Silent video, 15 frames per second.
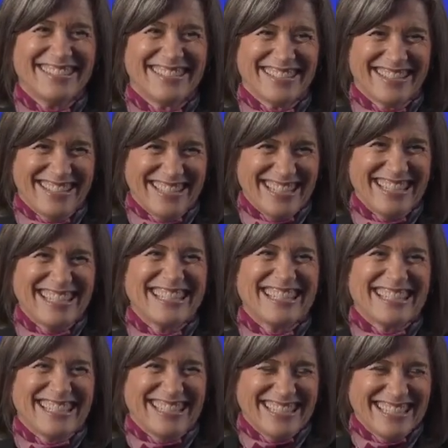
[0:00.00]
You just
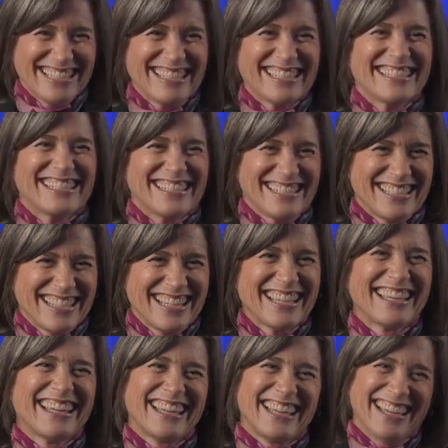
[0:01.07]
need to look at me.
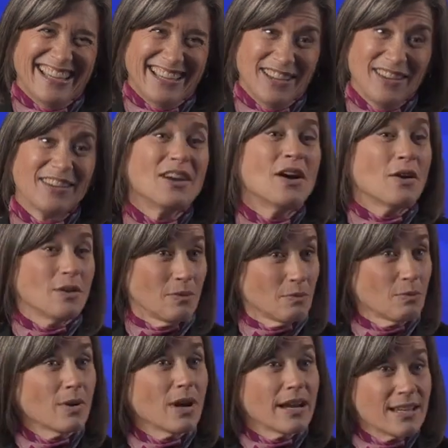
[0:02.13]

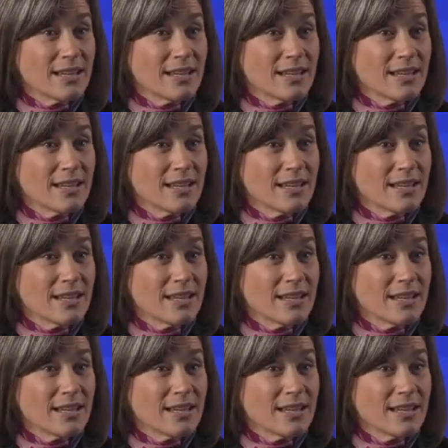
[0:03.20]
Follow